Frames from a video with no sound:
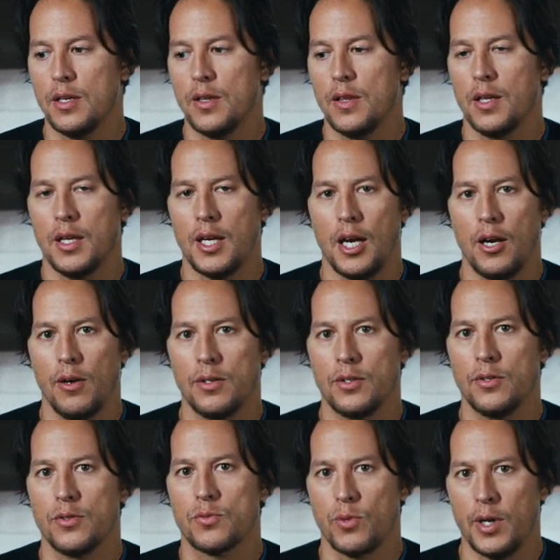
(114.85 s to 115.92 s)
the
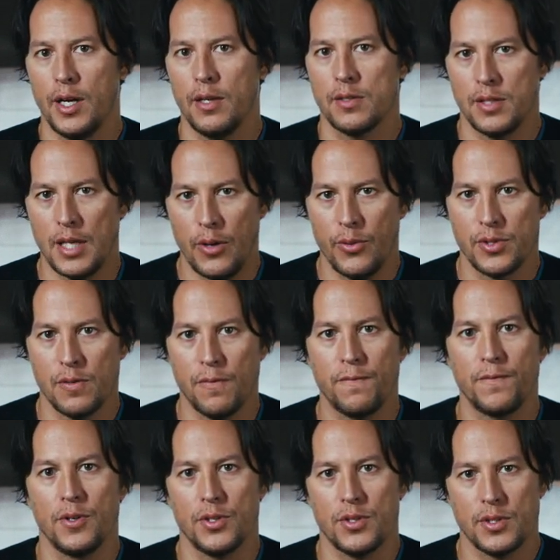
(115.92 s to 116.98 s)
characters right. So that was the
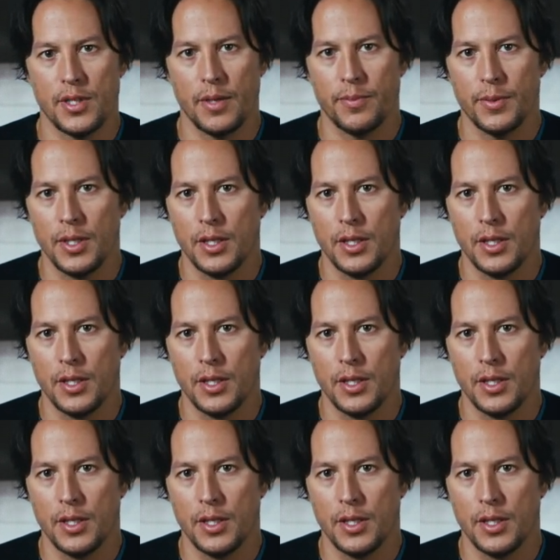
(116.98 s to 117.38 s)
first step.